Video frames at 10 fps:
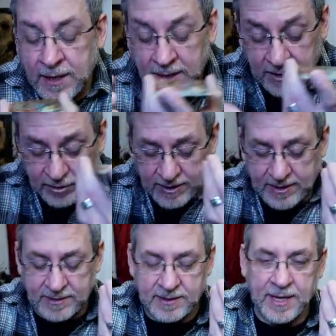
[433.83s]
And you're like
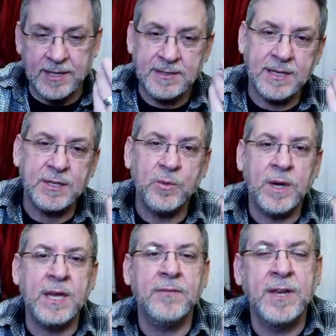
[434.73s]
this guy. It's like, do I
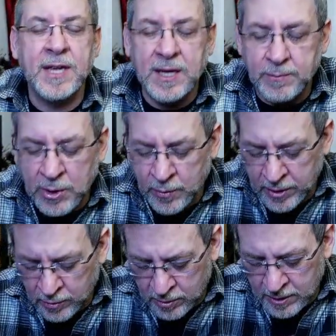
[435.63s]
even keep going
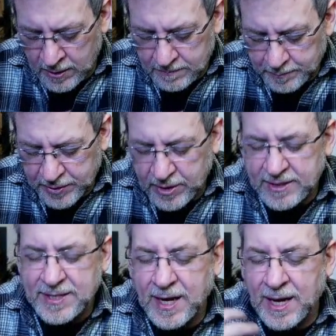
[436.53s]
on? You get
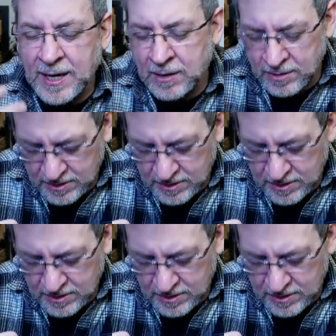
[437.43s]
tired.